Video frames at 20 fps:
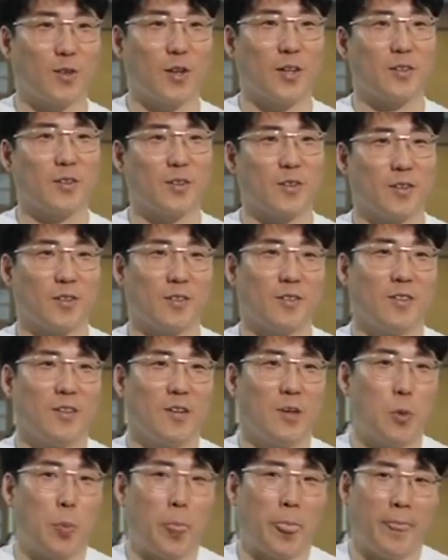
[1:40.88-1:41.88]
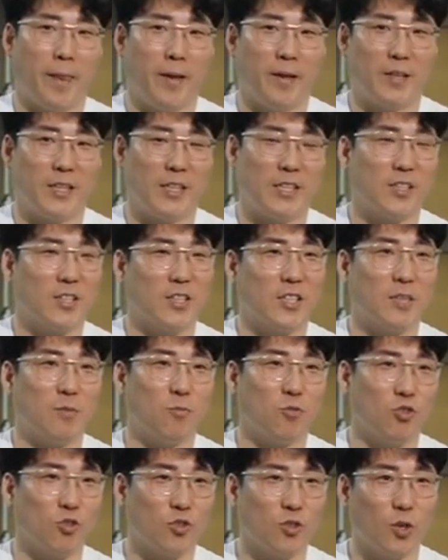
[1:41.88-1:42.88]
So I made a deal with my
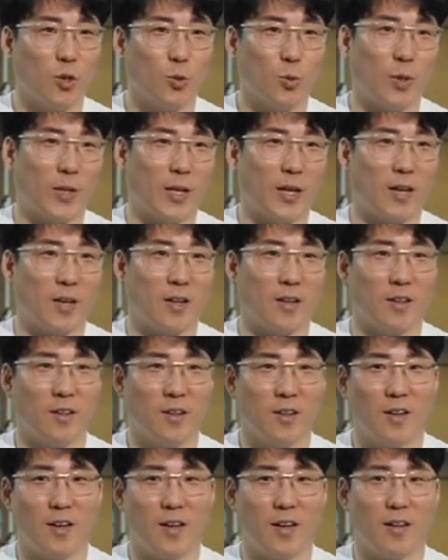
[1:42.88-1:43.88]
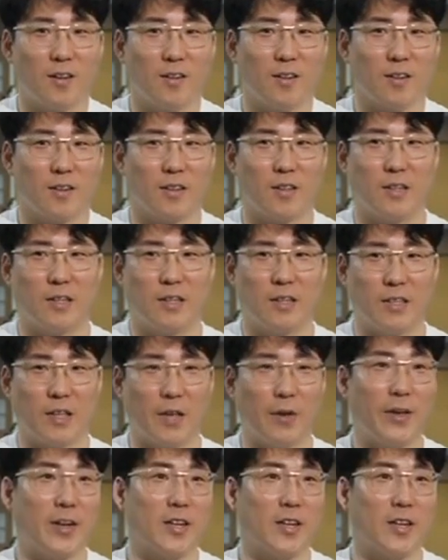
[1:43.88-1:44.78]
wife because I said I would not